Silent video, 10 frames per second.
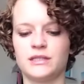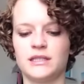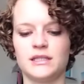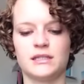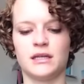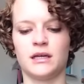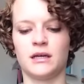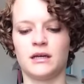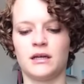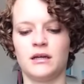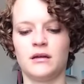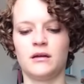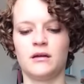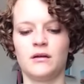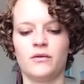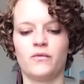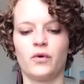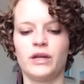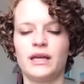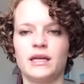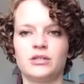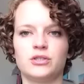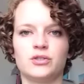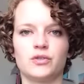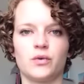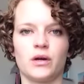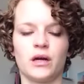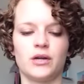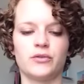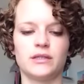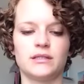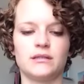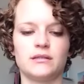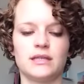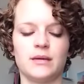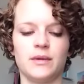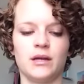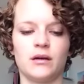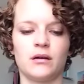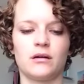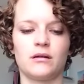This is a 40-inch or 100 centimeter